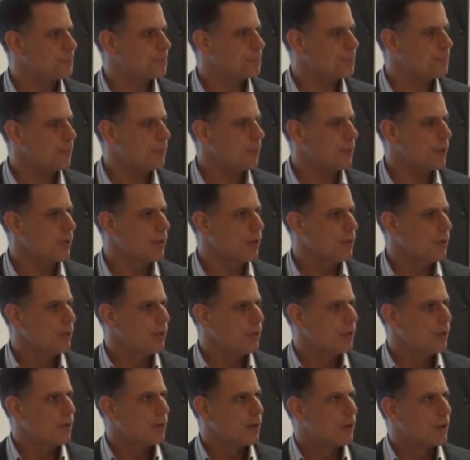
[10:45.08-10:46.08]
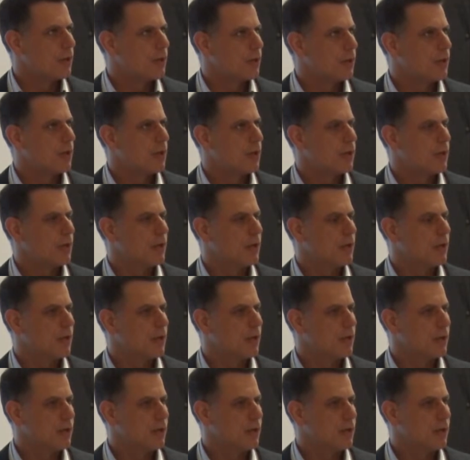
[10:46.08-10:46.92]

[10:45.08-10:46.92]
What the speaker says: No one is speaking in this clip.